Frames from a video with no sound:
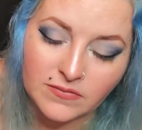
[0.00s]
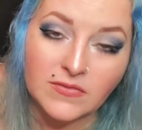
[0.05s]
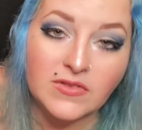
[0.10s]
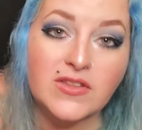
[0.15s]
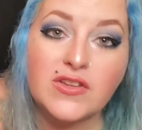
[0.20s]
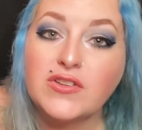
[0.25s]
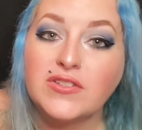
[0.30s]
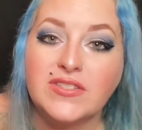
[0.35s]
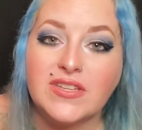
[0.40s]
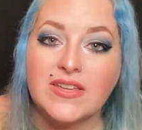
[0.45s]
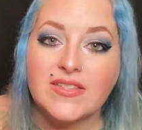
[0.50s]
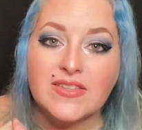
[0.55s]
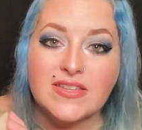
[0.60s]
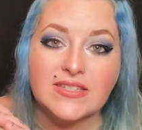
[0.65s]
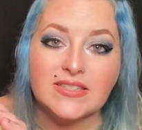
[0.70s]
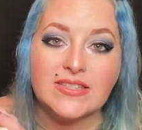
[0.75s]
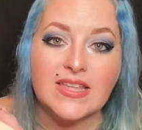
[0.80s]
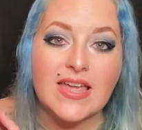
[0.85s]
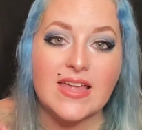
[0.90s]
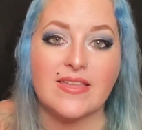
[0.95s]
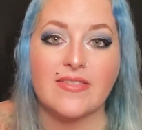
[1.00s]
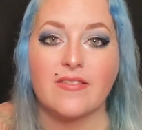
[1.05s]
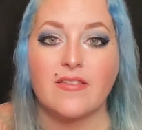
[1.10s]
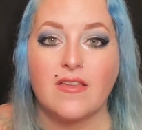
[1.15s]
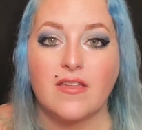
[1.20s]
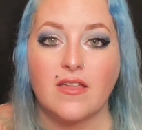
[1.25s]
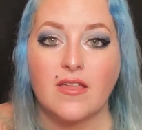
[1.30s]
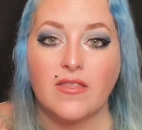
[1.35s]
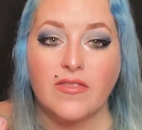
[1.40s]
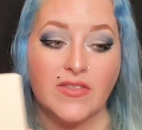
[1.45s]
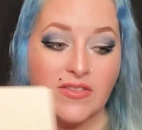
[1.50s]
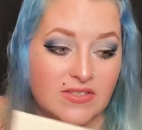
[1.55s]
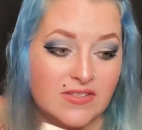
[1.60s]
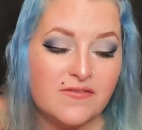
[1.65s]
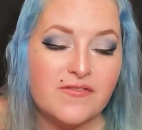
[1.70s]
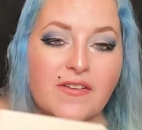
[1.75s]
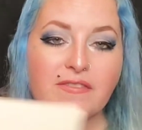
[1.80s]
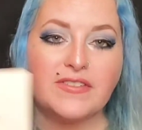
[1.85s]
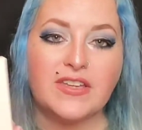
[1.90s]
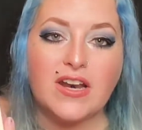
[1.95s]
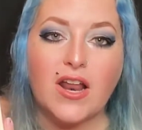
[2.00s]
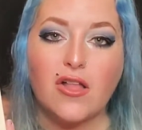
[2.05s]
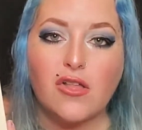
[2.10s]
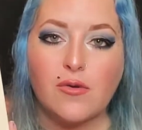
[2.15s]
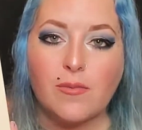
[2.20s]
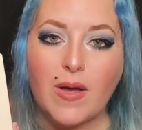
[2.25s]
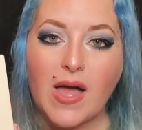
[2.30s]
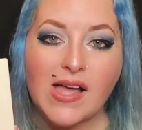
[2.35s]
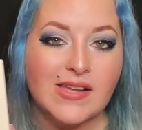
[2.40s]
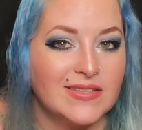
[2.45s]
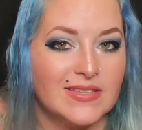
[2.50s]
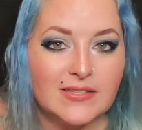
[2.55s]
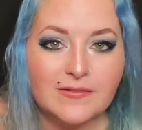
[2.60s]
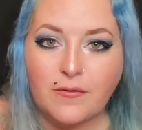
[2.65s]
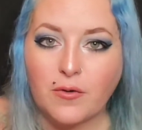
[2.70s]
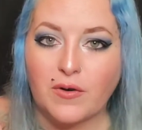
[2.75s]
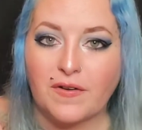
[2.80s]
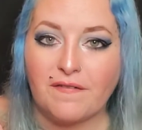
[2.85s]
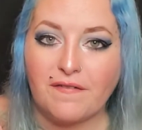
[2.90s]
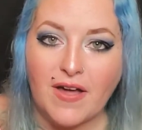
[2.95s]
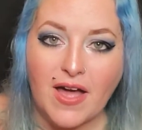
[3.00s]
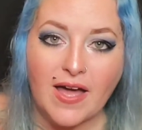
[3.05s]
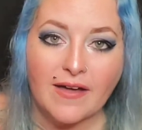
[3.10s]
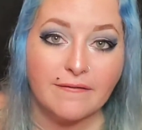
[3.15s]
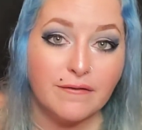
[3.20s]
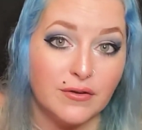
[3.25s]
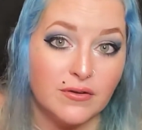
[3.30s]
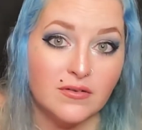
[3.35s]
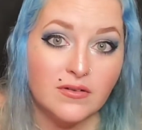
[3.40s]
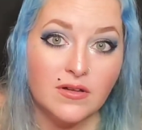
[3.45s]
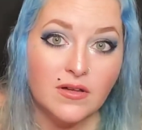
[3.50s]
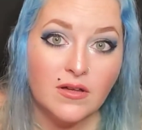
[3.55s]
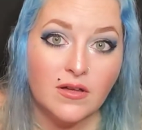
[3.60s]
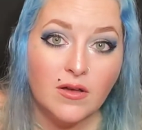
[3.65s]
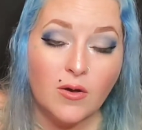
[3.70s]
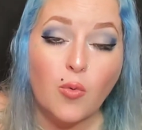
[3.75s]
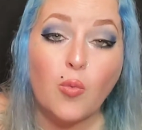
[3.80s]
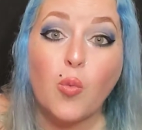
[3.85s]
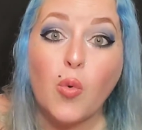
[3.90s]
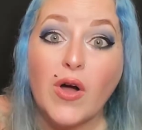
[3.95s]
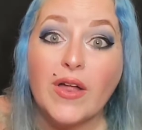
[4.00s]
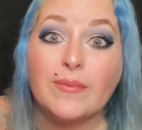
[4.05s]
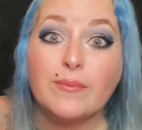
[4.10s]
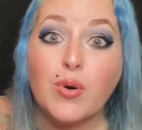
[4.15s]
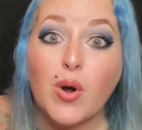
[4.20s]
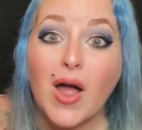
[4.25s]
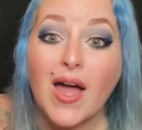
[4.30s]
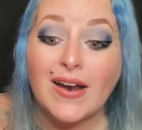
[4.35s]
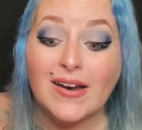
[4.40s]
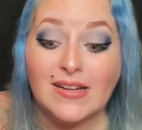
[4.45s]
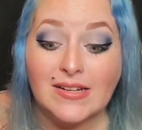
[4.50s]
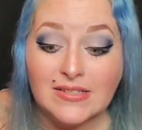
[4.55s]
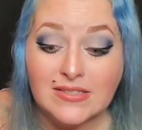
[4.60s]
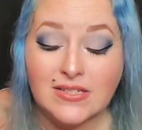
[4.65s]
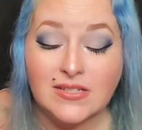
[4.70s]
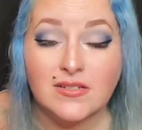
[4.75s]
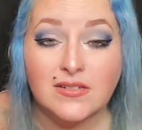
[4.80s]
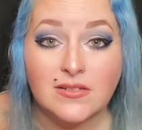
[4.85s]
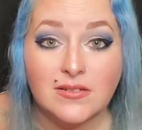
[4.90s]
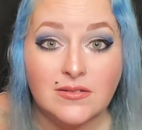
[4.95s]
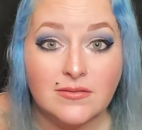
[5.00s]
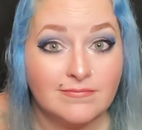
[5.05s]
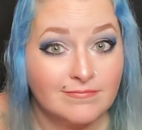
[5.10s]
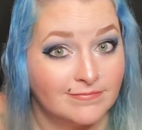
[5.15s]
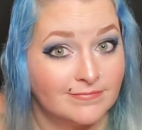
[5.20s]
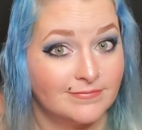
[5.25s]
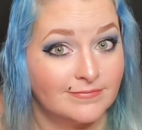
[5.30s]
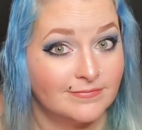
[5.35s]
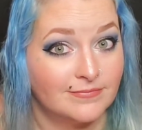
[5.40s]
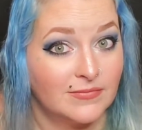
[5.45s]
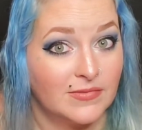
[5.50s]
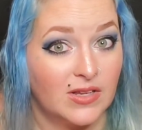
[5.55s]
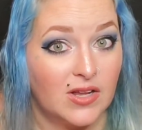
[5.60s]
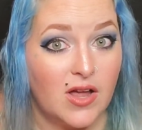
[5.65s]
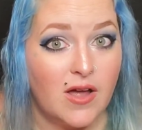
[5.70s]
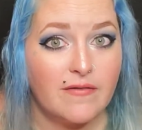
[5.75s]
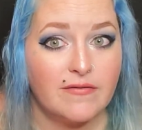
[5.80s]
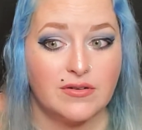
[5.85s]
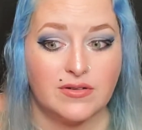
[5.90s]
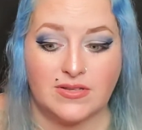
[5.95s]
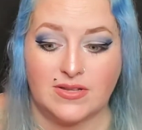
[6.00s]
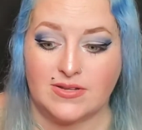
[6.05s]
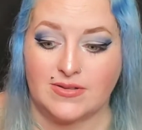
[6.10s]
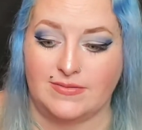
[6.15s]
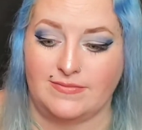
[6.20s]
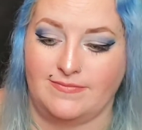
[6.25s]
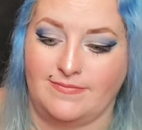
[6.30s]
Do you see this? Like, this is a $50 box, is $45. One product covers it.